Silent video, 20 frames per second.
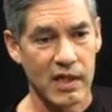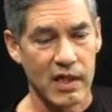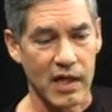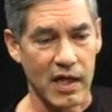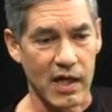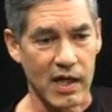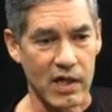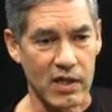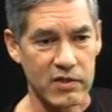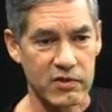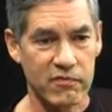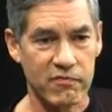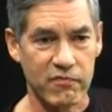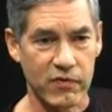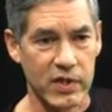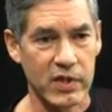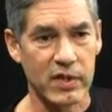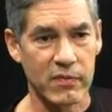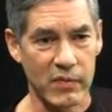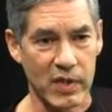as
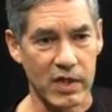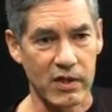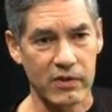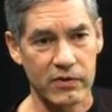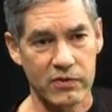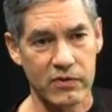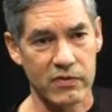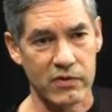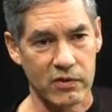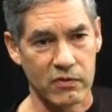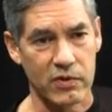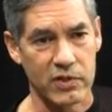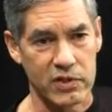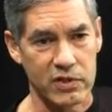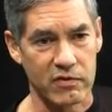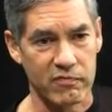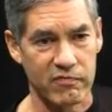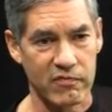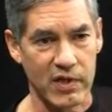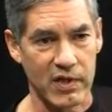fundamental to the
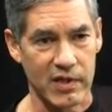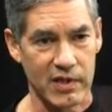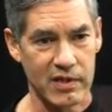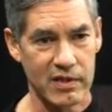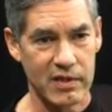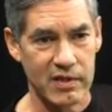Christian faith.